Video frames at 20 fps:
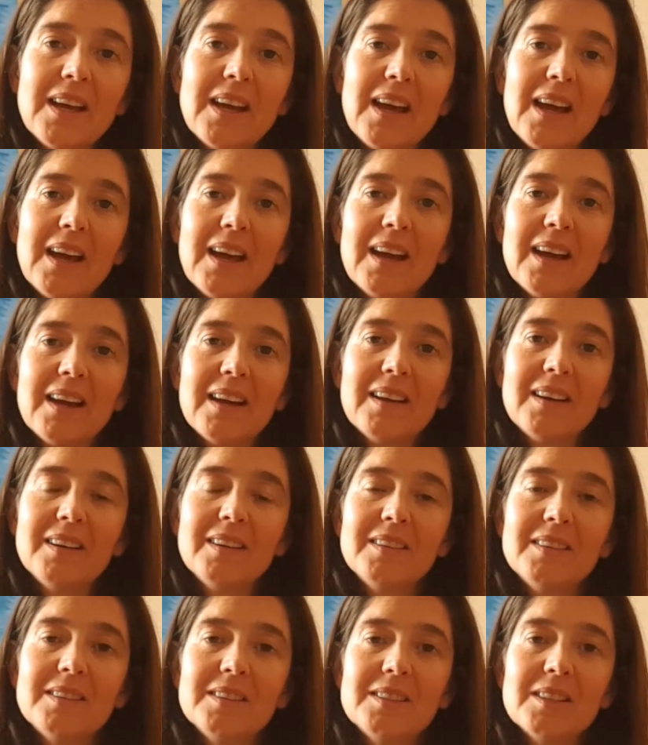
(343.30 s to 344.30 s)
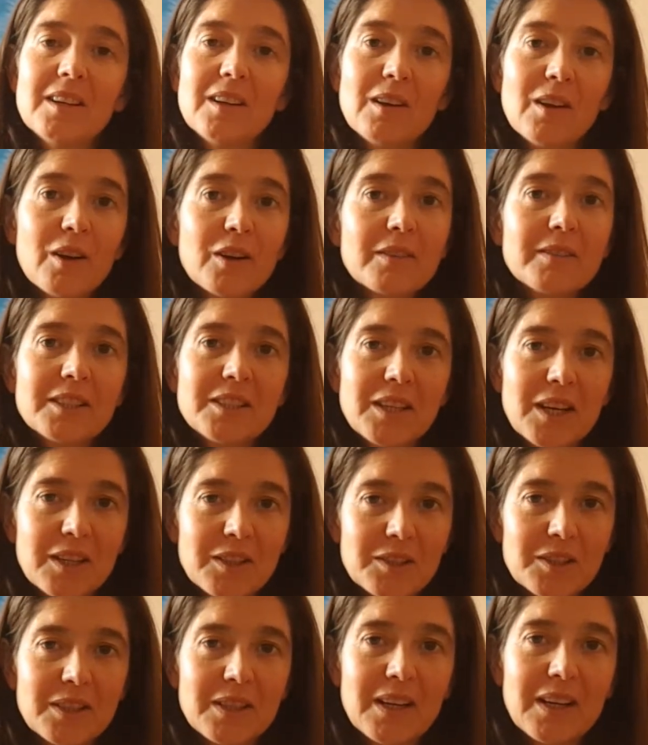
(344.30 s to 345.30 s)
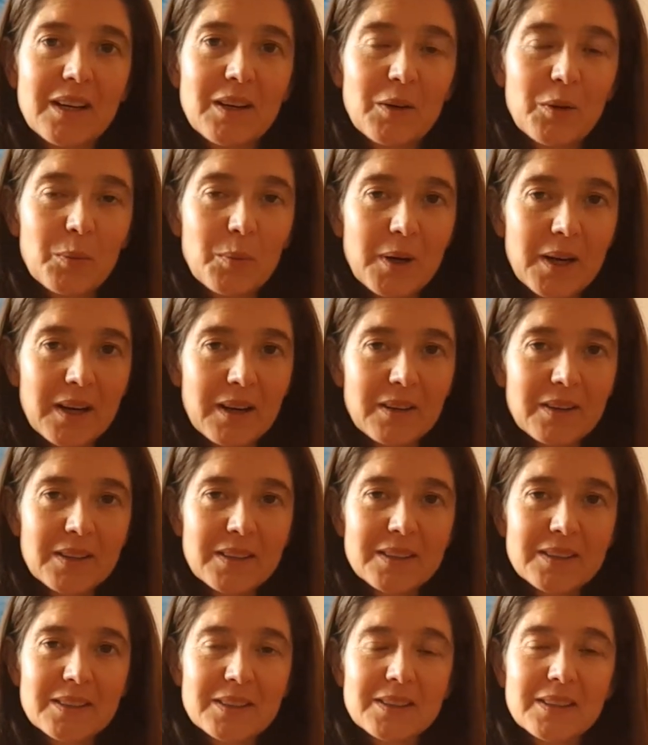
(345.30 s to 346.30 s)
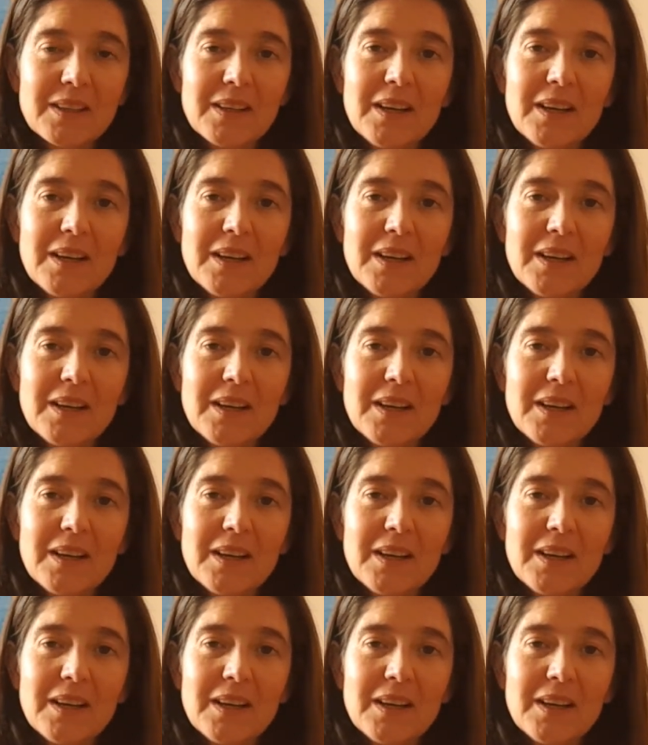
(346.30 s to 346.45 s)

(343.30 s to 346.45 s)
and a lot of attention and awareness.